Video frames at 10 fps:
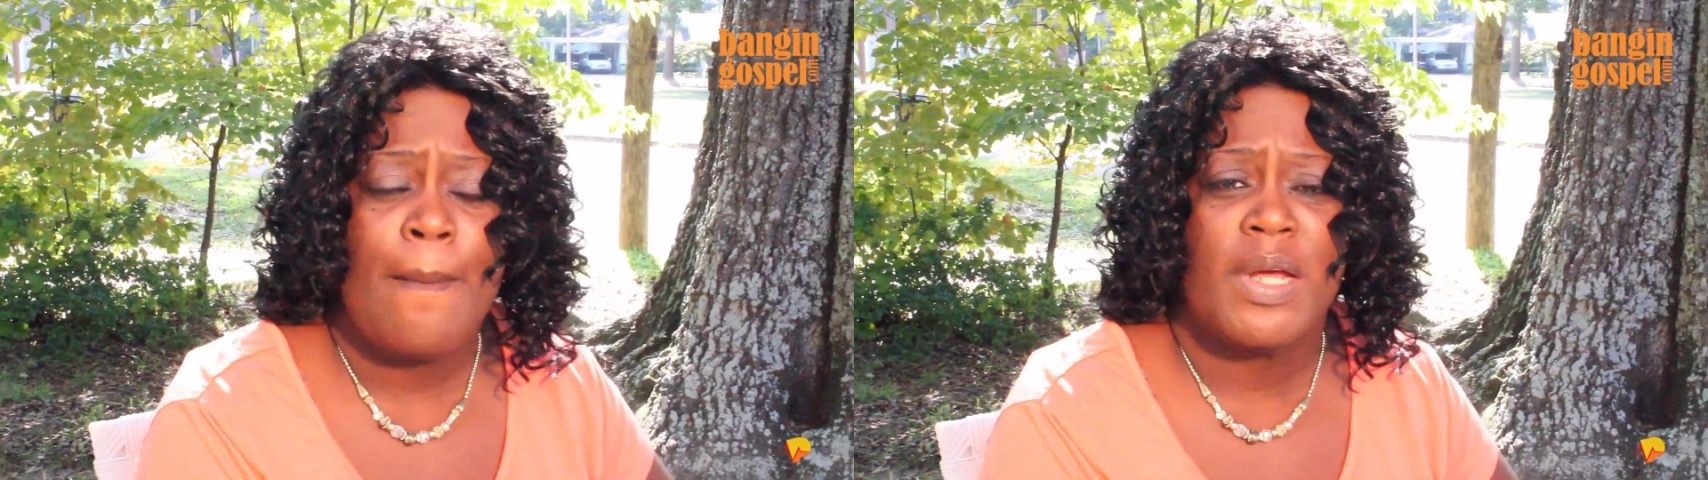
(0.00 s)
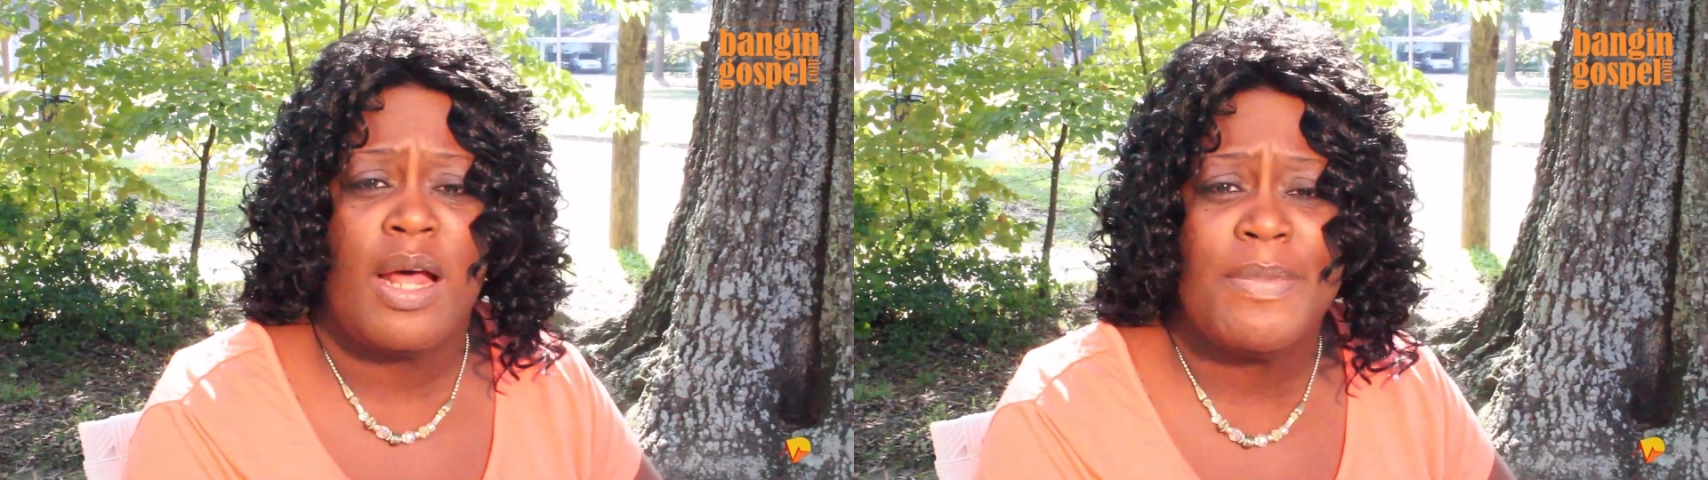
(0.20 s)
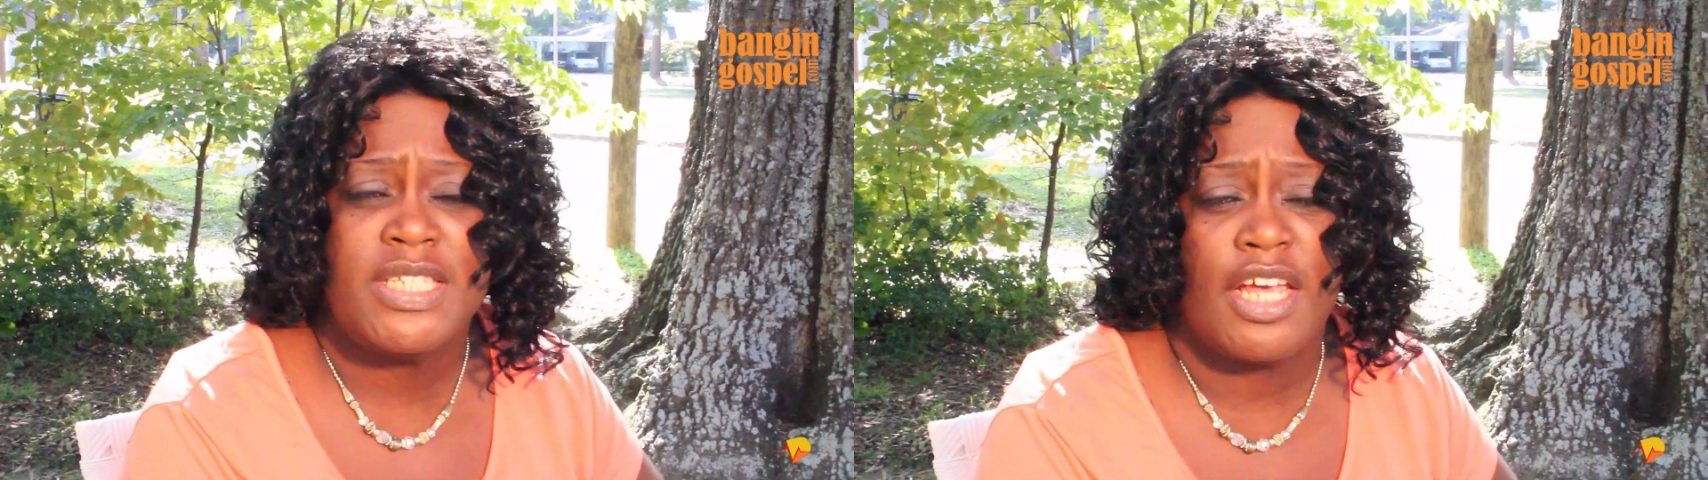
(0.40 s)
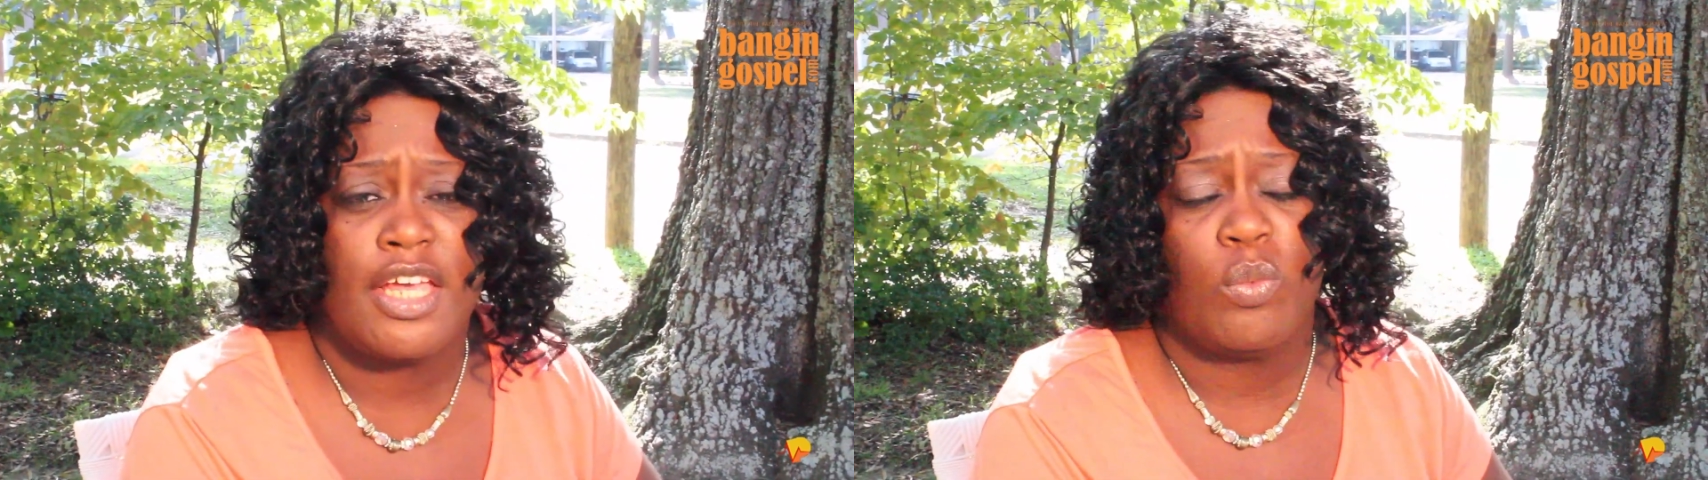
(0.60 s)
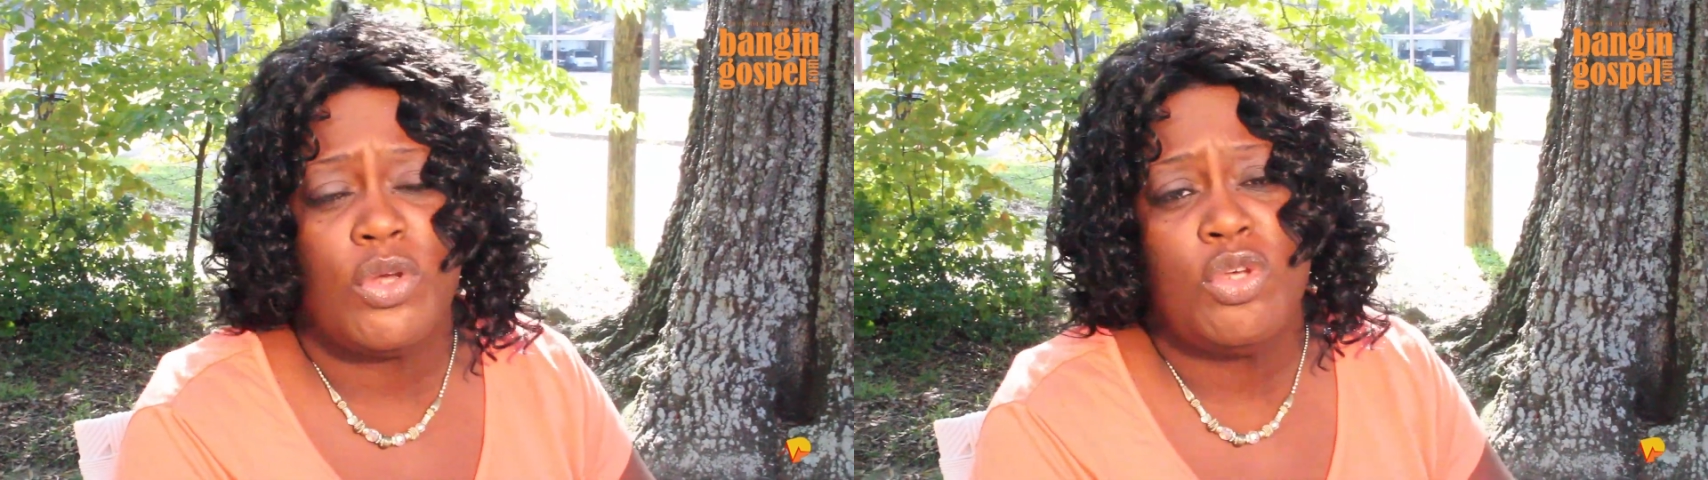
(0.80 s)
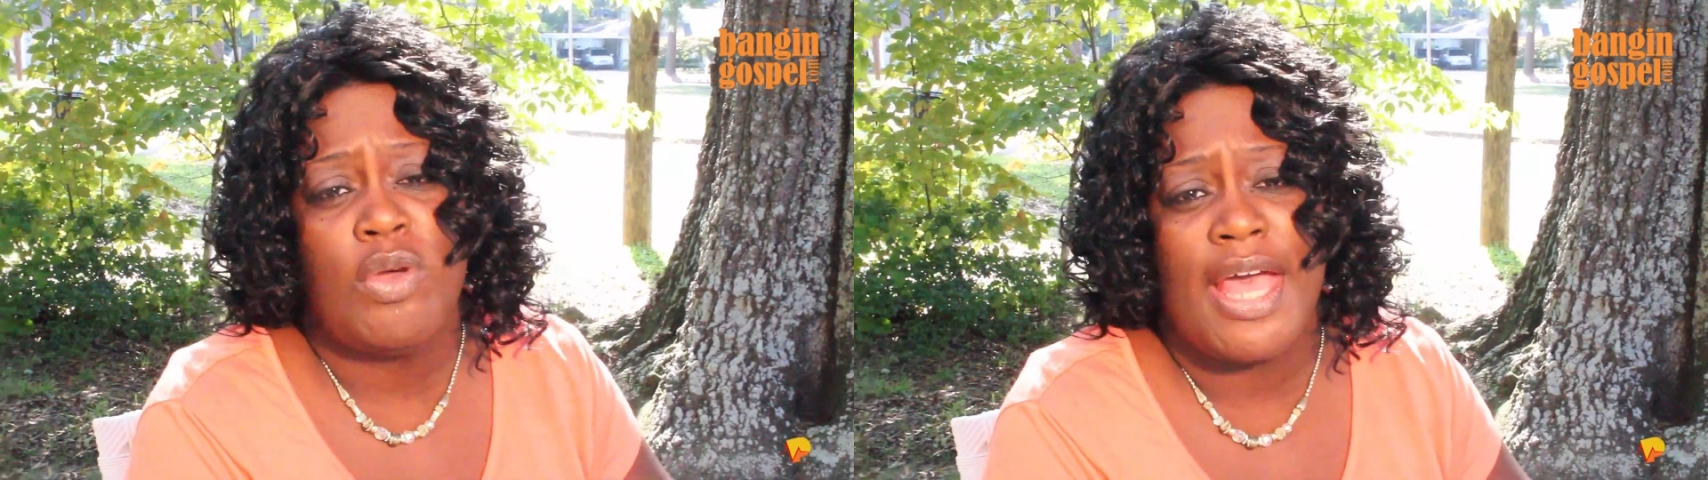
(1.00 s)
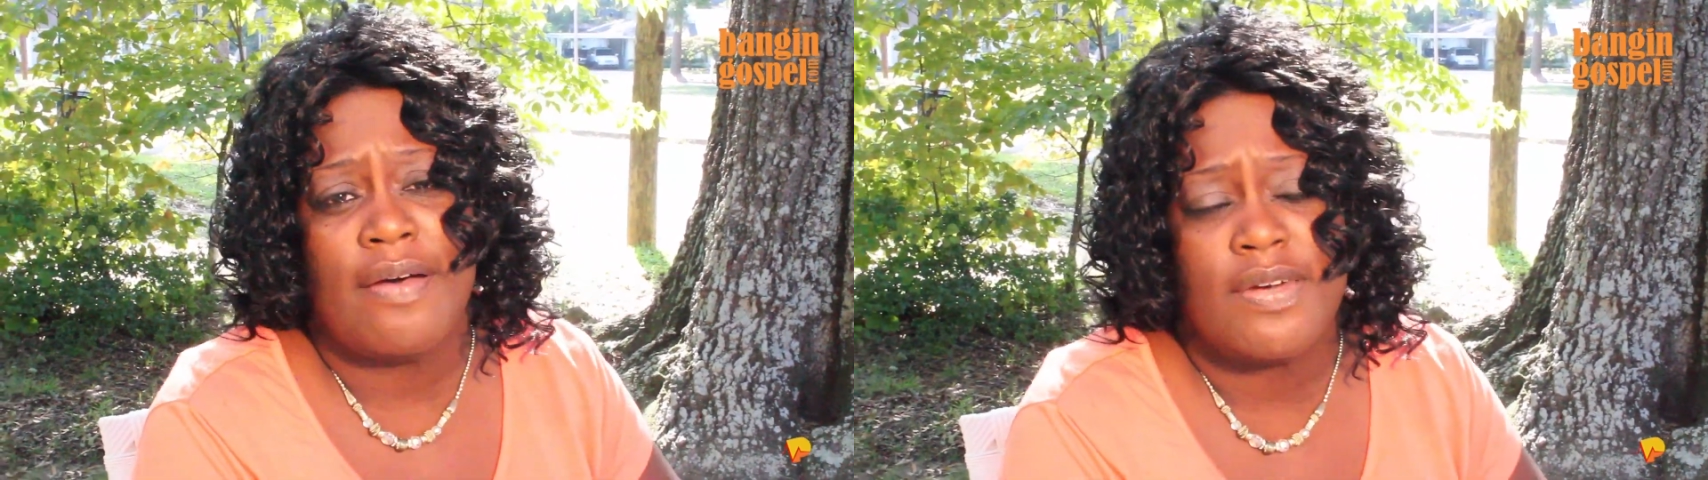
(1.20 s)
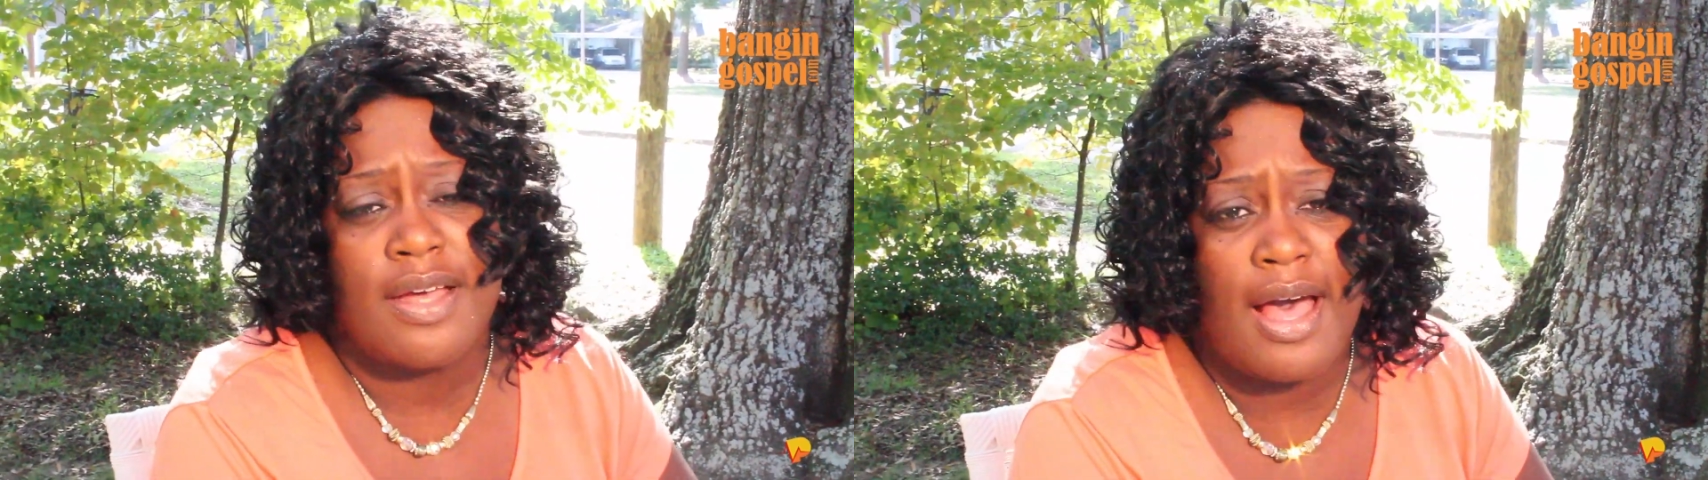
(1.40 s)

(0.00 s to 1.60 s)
But I'm going to tell you, when you have